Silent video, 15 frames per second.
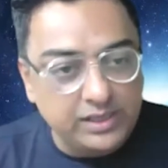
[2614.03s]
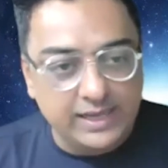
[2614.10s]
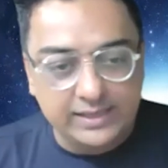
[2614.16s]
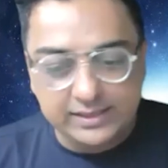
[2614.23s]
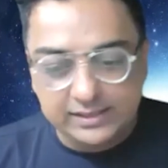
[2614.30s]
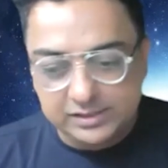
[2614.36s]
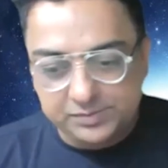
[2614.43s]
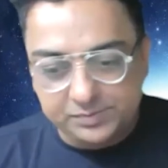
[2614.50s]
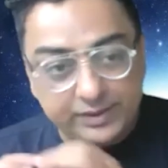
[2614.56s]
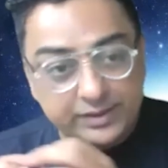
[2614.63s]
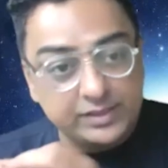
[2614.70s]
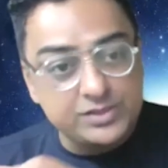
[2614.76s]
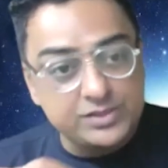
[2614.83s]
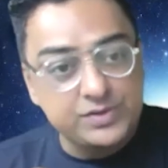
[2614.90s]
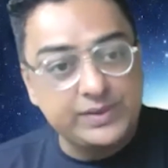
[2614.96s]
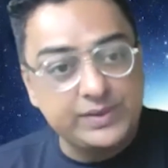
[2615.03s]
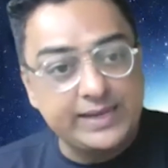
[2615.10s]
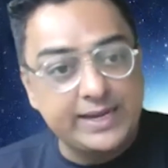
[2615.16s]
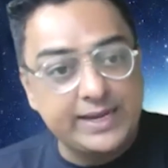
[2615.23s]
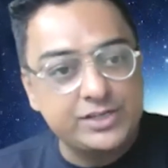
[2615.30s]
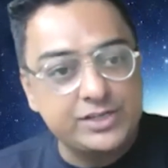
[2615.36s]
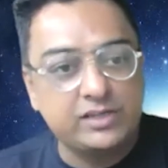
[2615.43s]
an experience
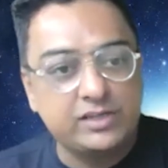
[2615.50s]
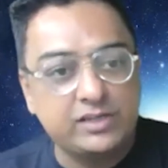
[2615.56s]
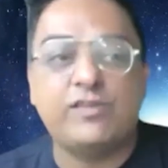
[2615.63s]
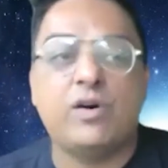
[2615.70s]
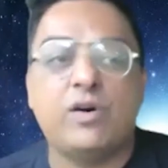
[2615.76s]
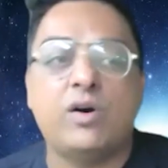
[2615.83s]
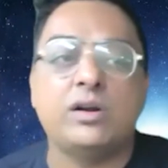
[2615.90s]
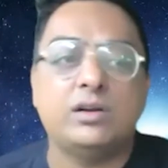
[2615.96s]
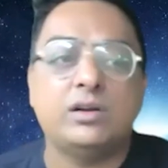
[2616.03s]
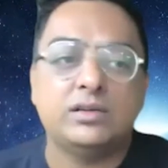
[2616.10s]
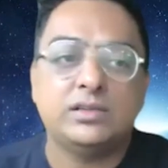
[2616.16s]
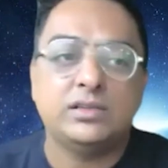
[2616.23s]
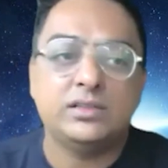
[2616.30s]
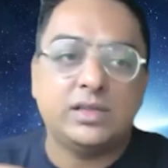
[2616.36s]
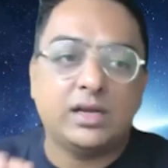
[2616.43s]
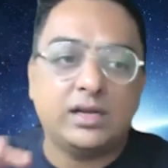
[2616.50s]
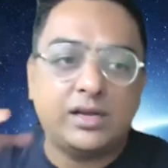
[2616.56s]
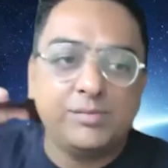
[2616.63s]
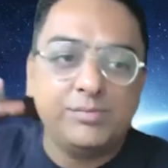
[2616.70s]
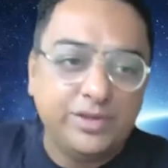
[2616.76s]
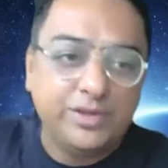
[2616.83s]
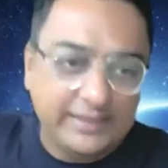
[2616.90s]
creation for the
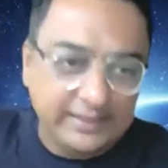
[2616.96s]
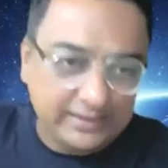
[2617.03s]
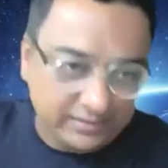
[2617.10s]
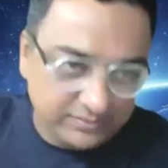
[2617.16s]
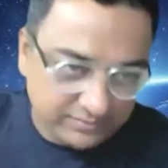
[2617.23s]
community,